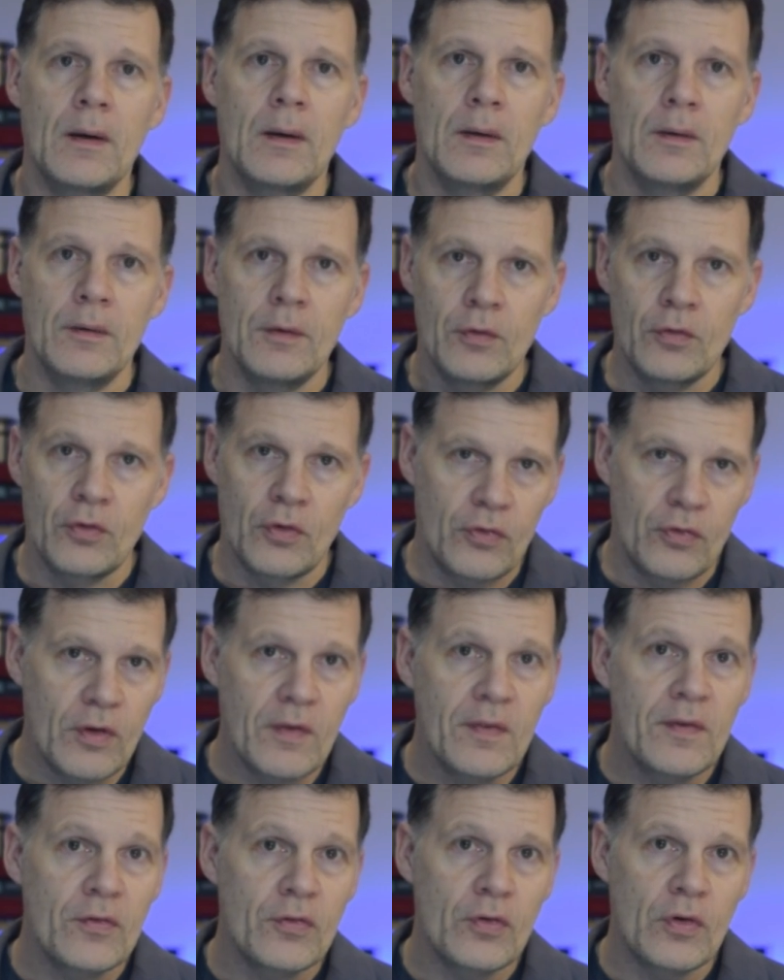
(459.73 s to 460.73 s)
It's a
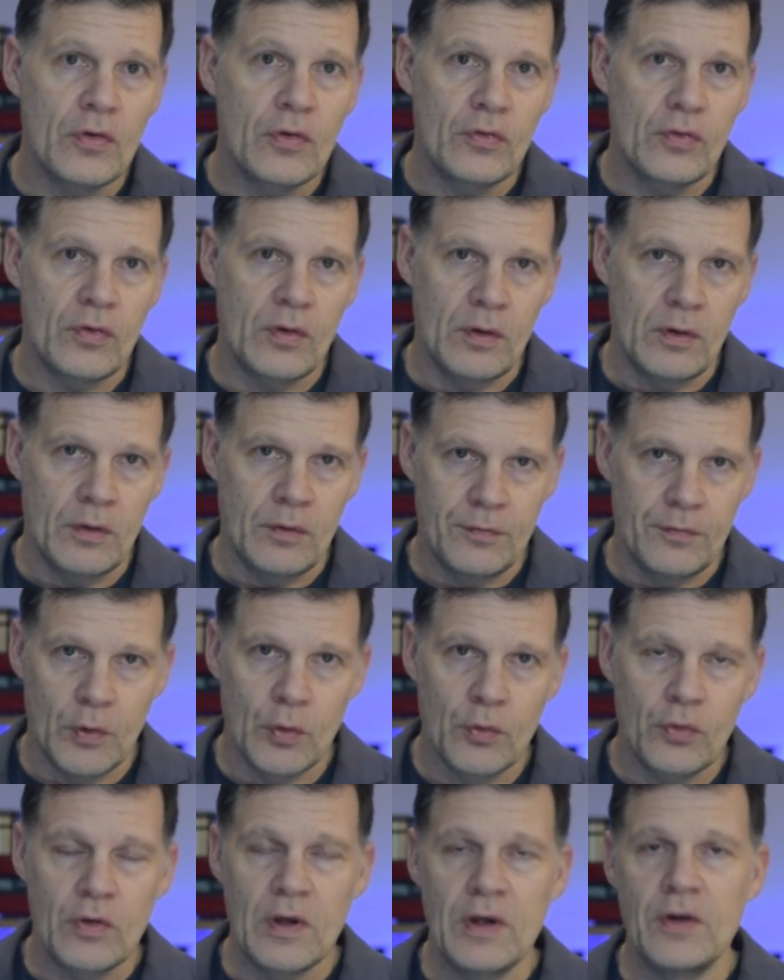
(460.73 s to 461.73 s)
synthesis
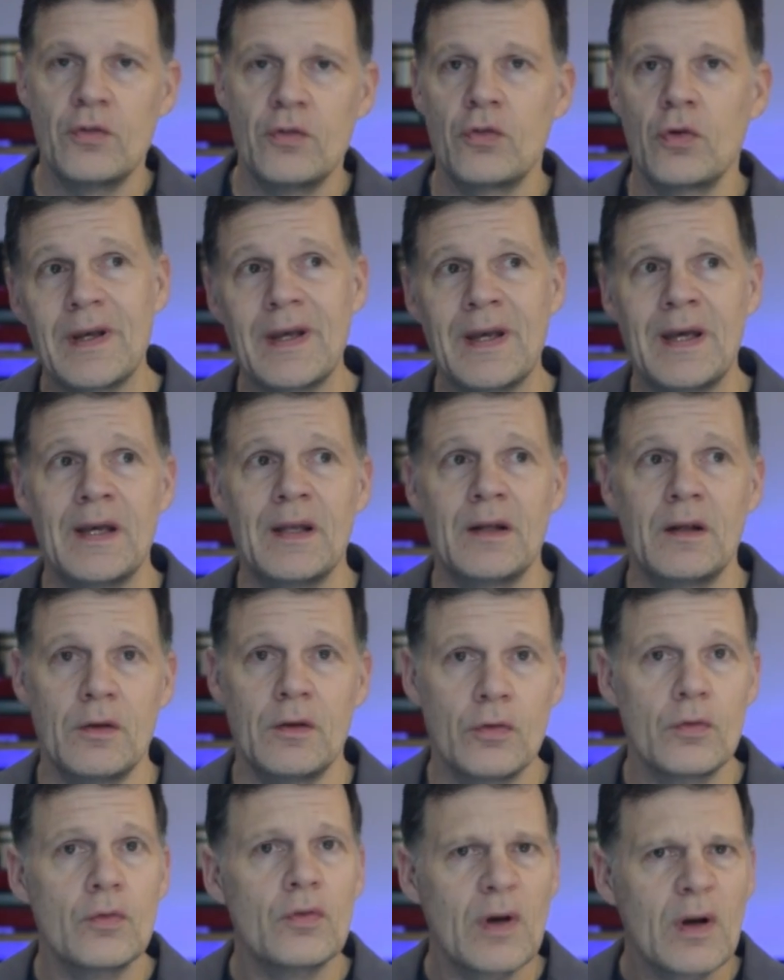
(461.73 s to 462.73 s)
phono stage, and
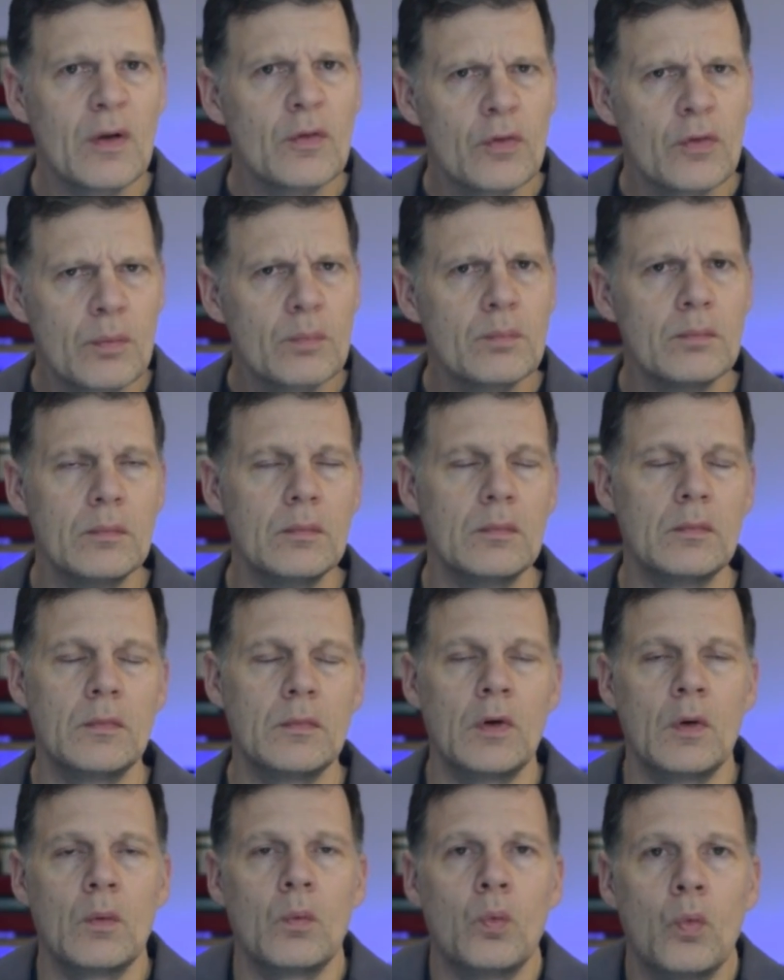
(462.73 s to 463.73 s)
it sounds,
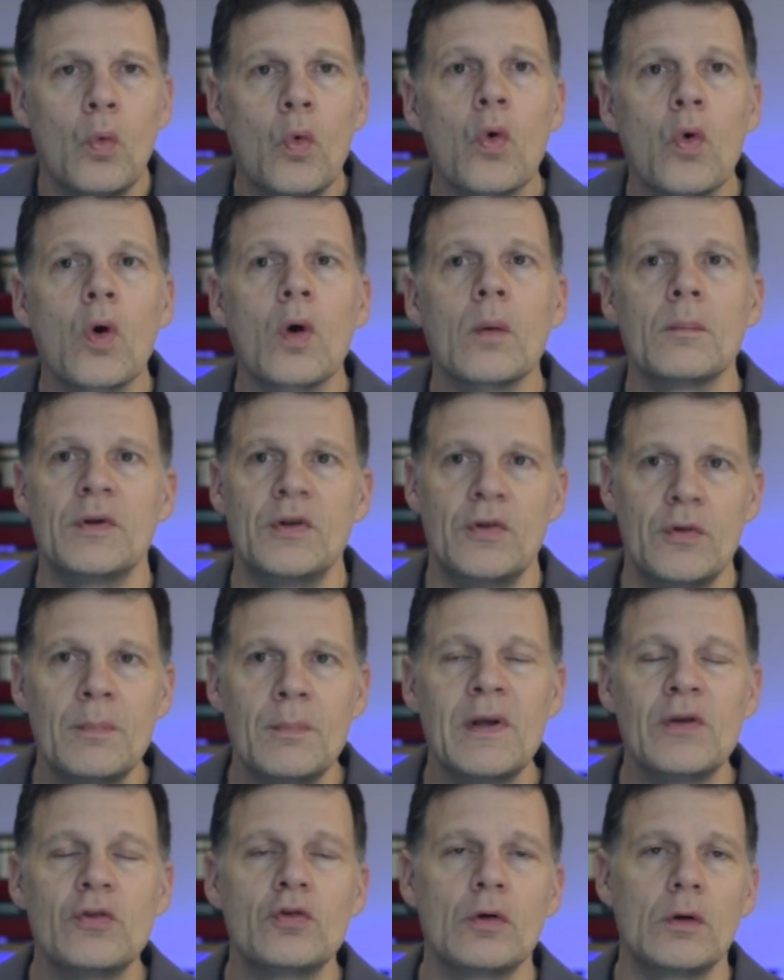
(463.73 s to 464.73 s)
warm and
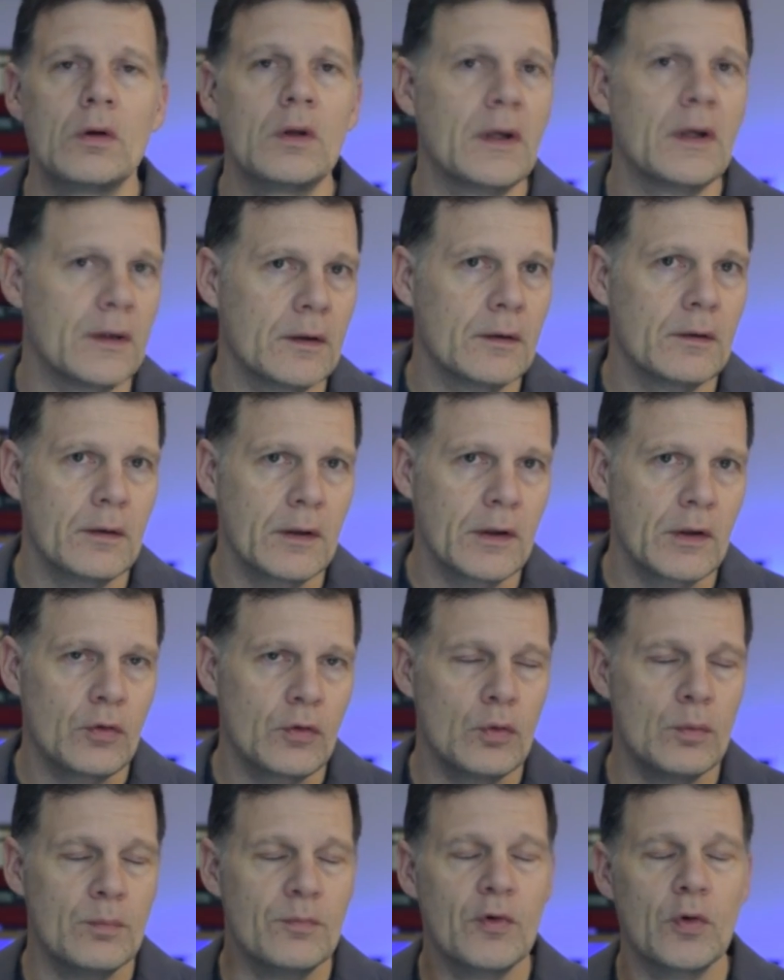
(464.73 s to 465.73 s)
dimensional like a
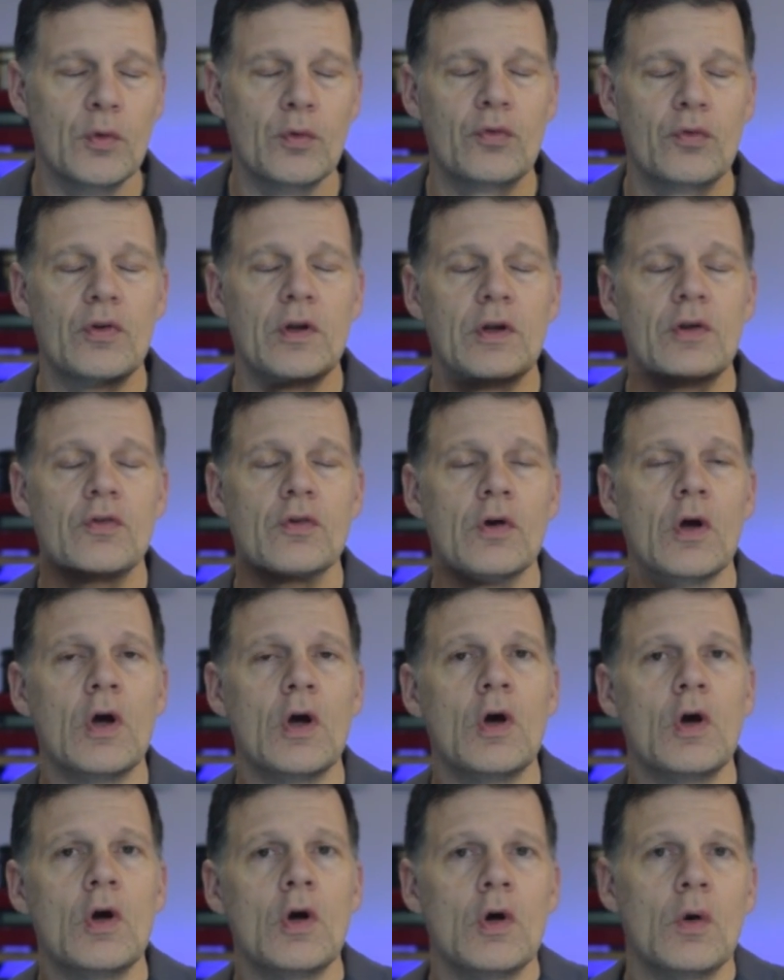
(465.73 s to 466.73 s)
tube phono stage
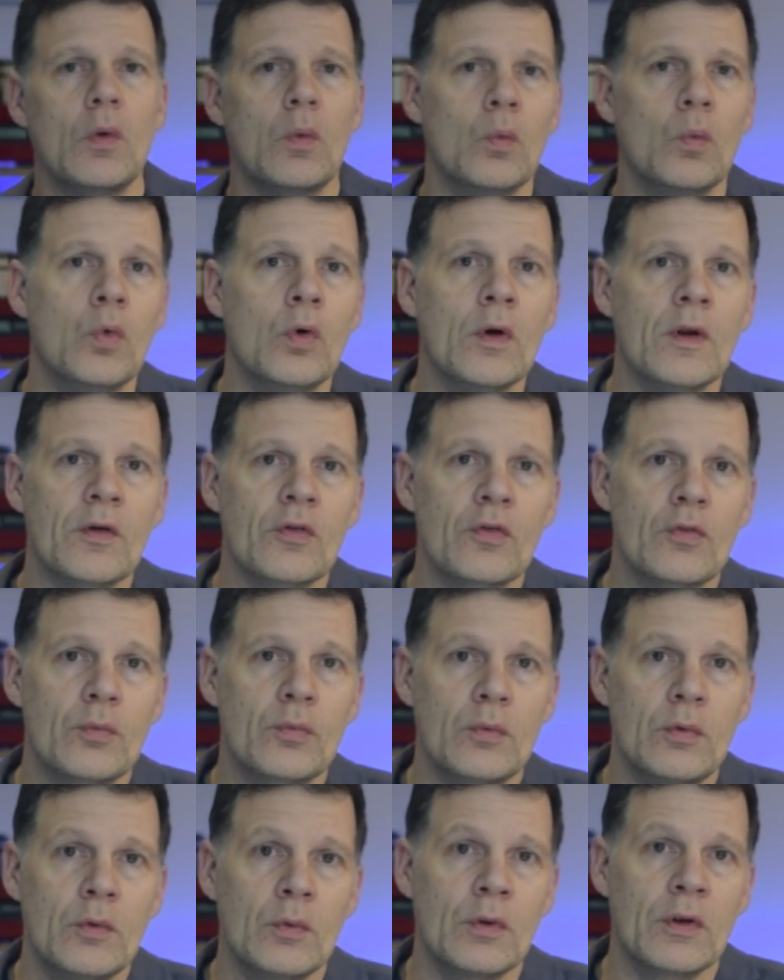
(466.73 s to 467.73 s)

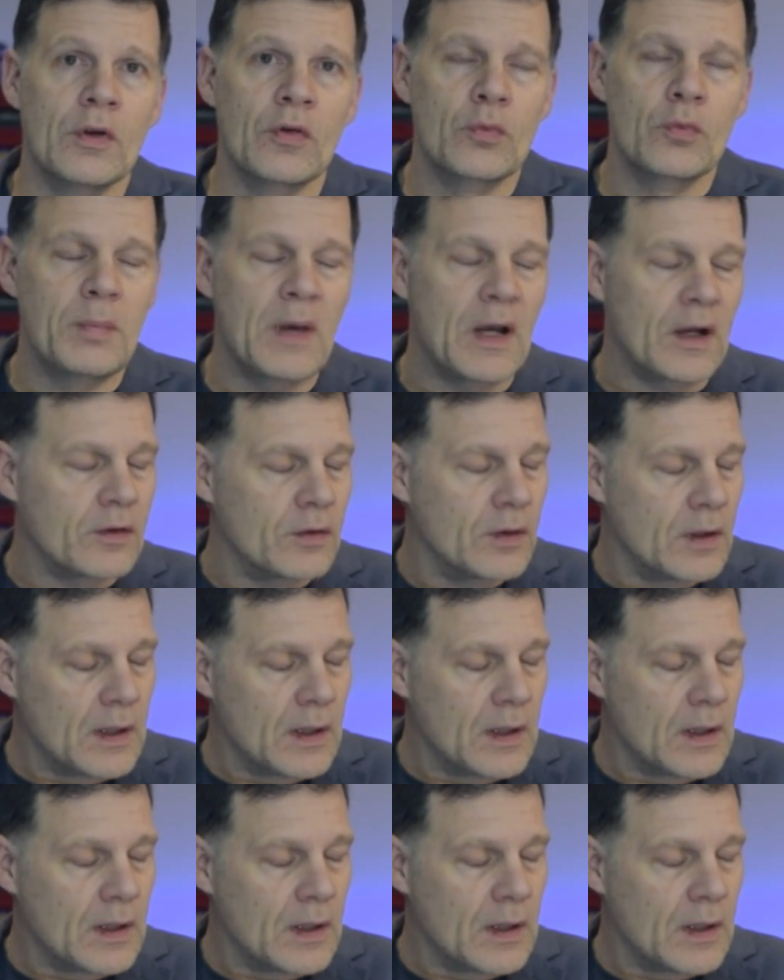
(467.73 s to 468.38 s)
you would expect.